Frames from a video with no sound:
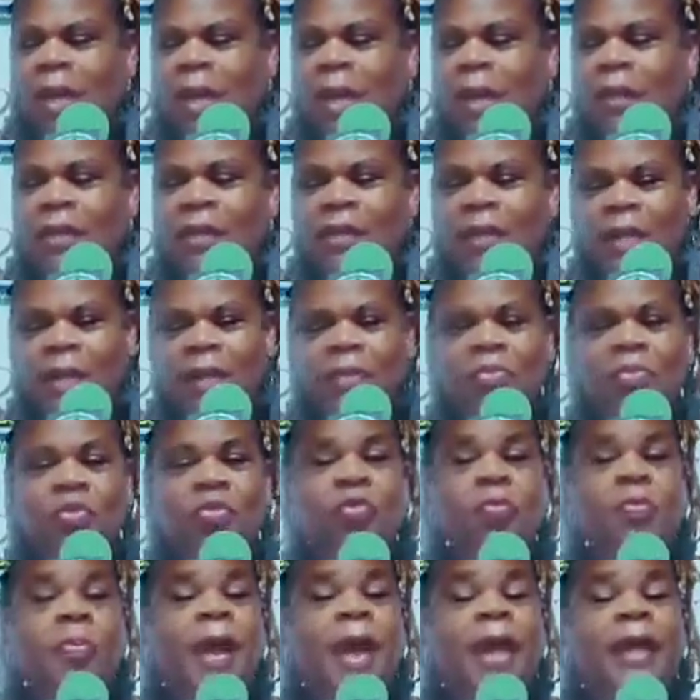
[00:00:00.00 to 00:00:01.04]
and then
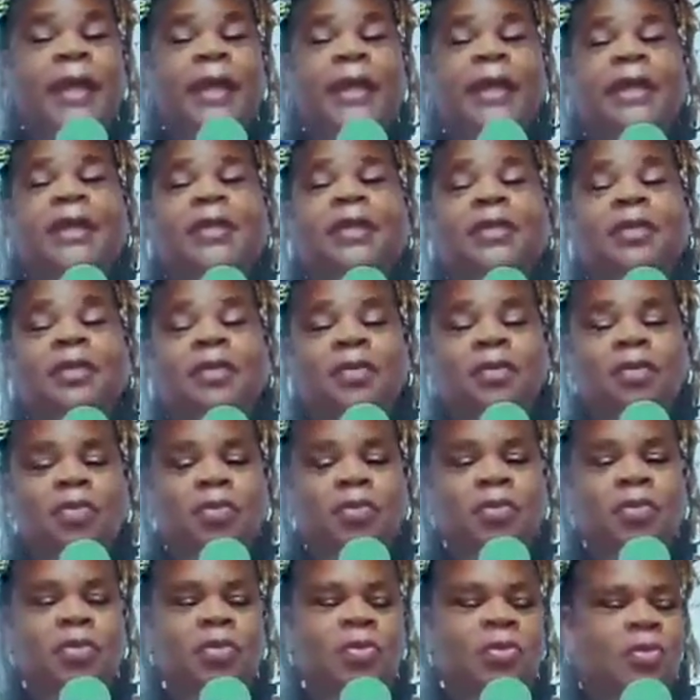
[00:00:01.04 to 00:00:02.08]
moved back
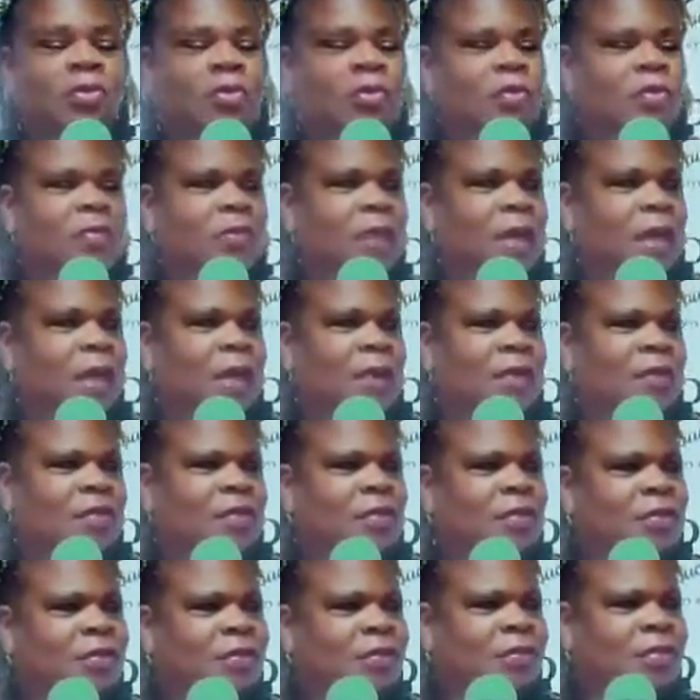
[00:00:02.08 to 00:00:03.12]
into
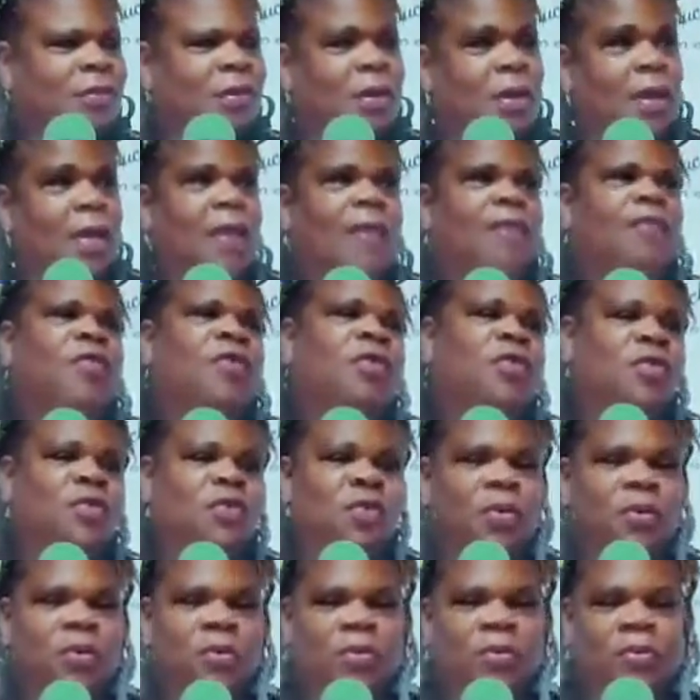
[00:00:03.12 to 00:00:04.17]
that comfort
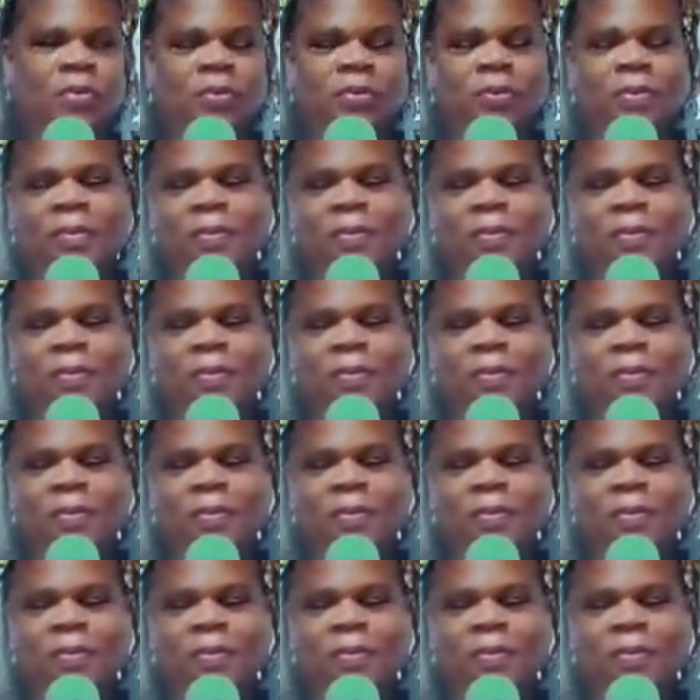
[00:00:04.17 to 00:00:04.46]
zone